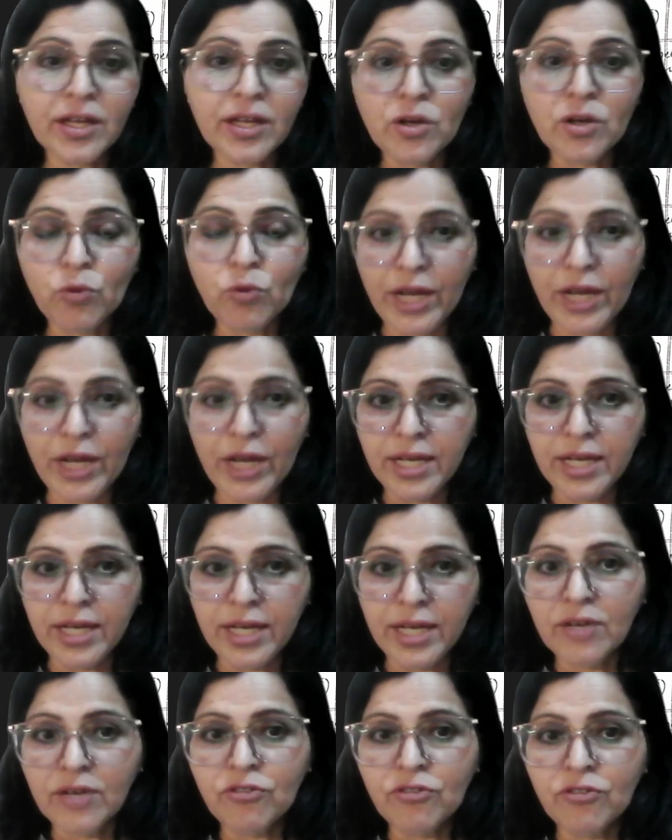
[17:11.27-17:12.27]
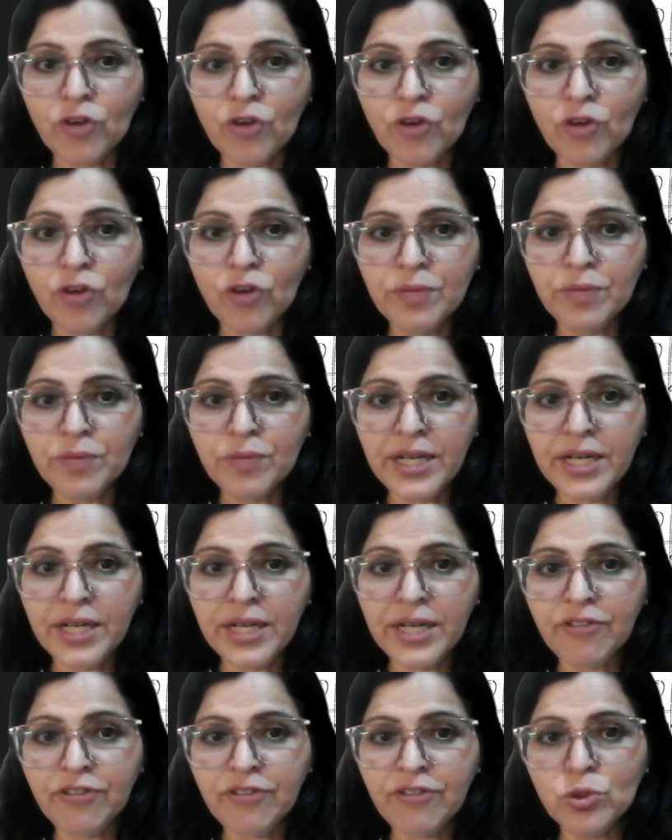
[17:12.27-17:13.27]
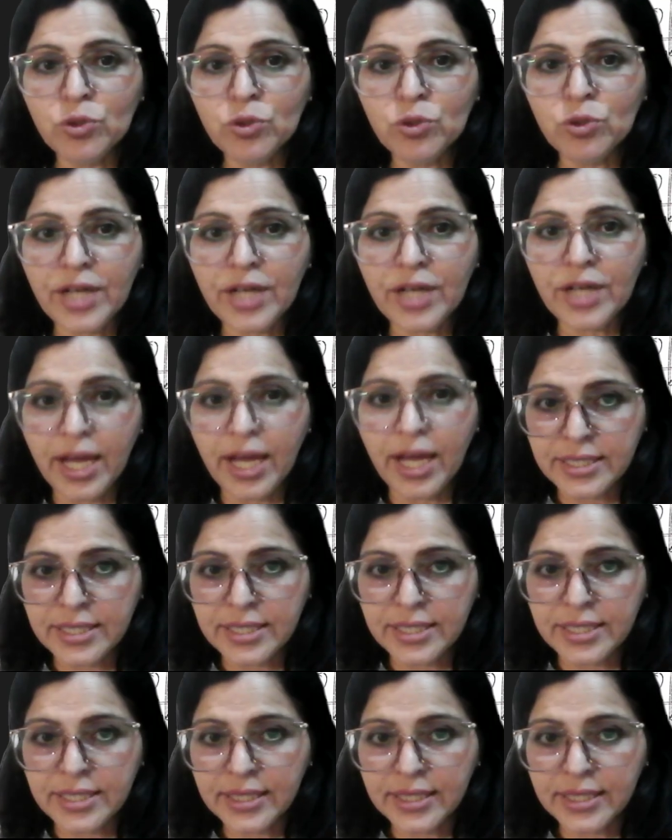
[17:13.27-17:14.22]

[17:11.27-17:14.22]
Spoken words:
Well, from left to right,